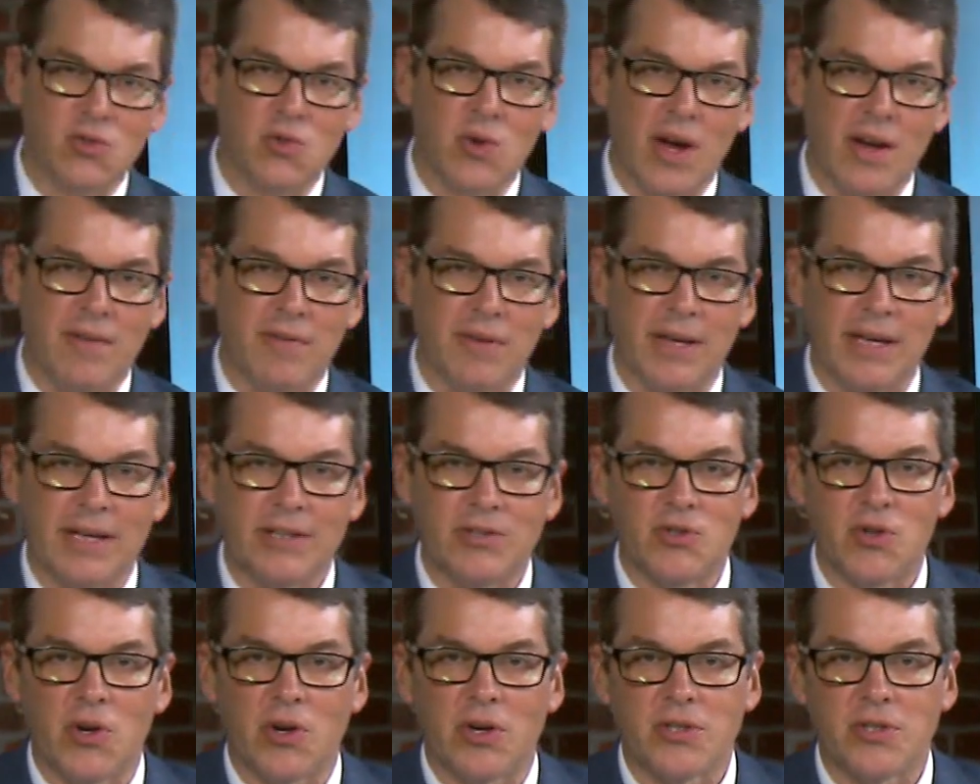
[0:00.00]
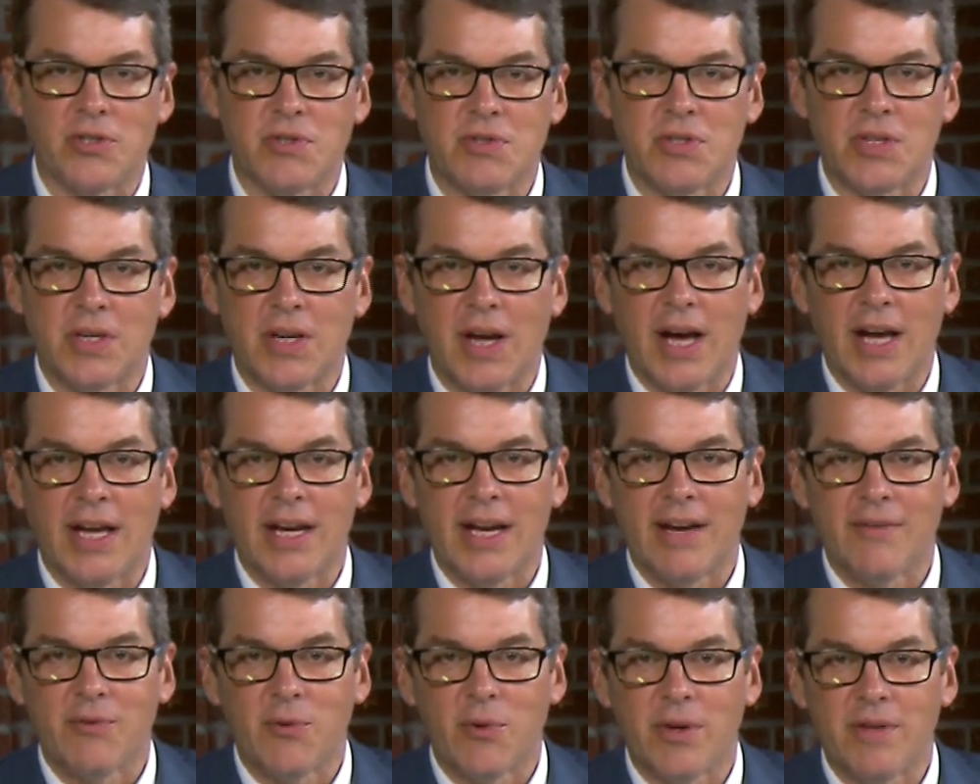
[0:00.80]
trafficking charges tonight
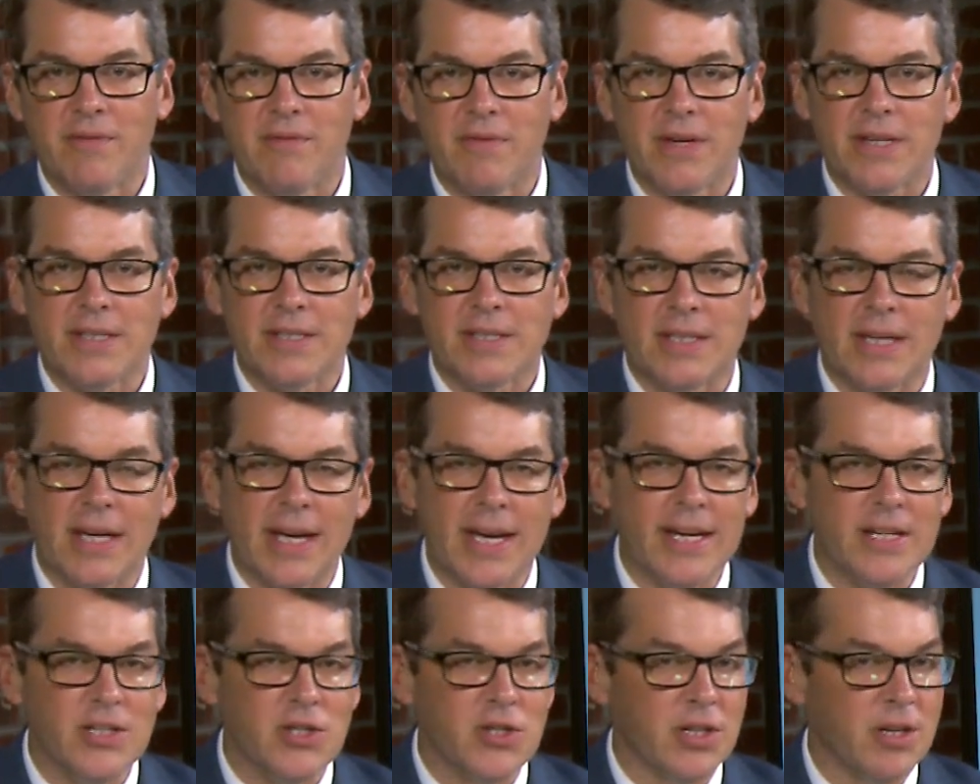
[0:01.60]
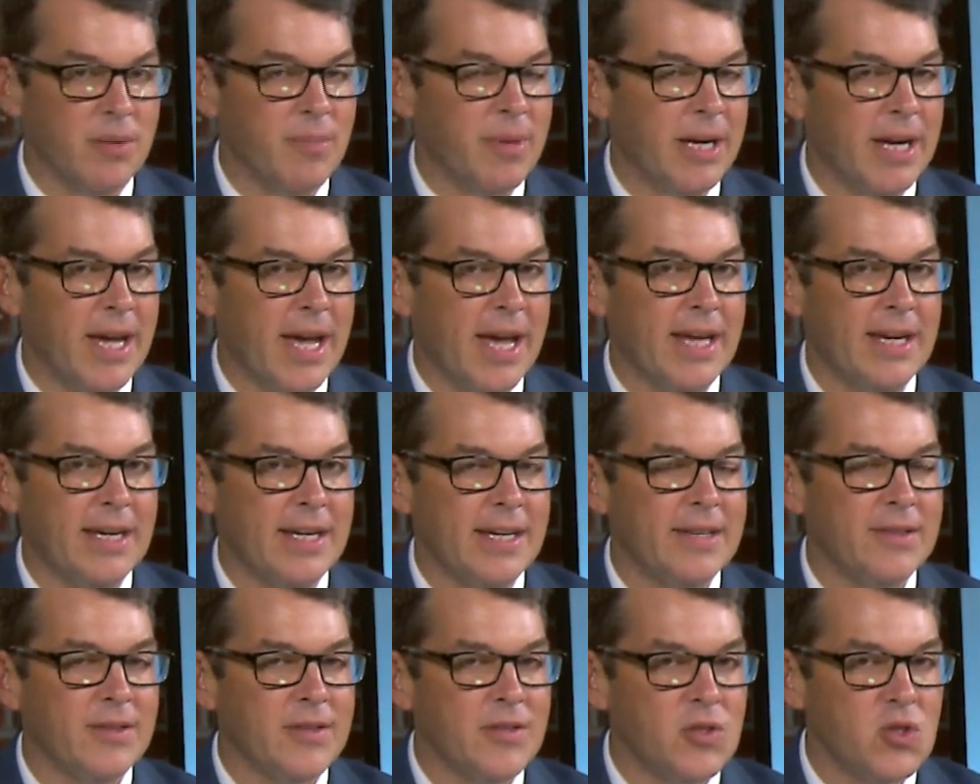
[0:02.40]
after an investigation that began
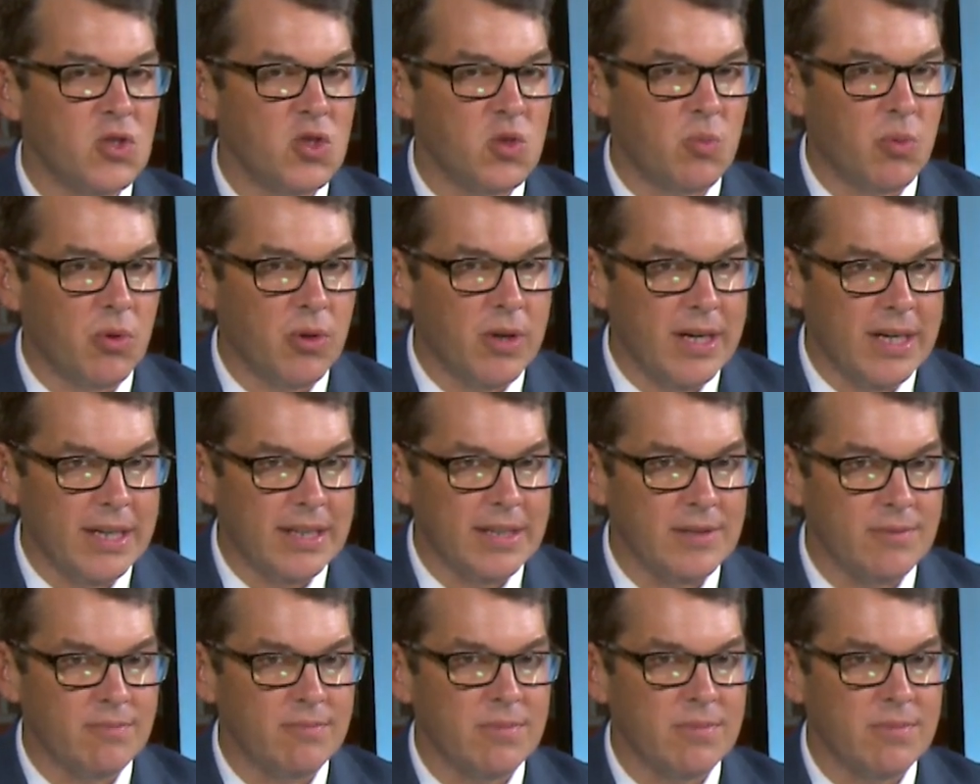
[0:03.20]
in the spring.